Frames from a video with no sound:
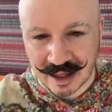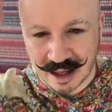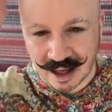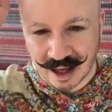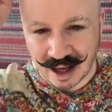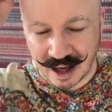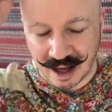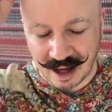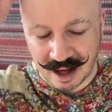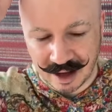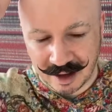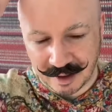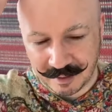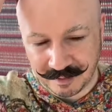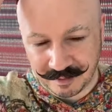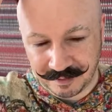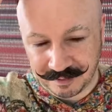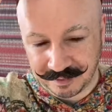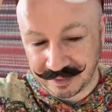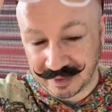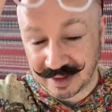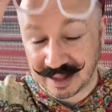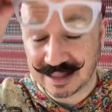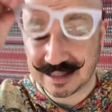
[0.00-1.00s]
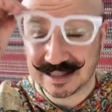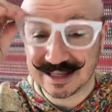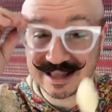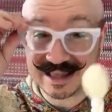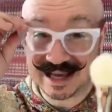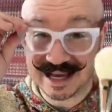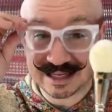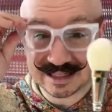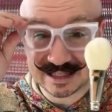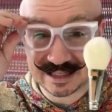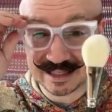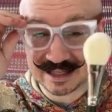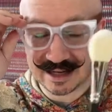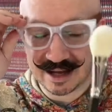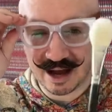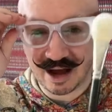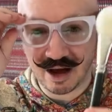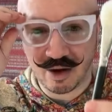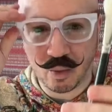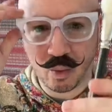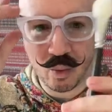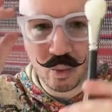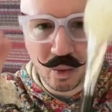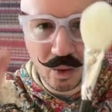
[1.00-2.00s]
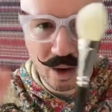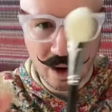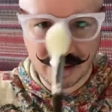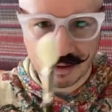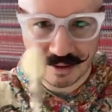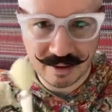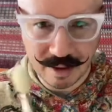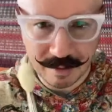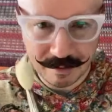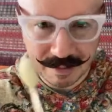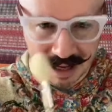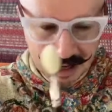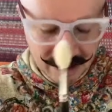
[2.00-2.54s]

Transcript: So that's one powder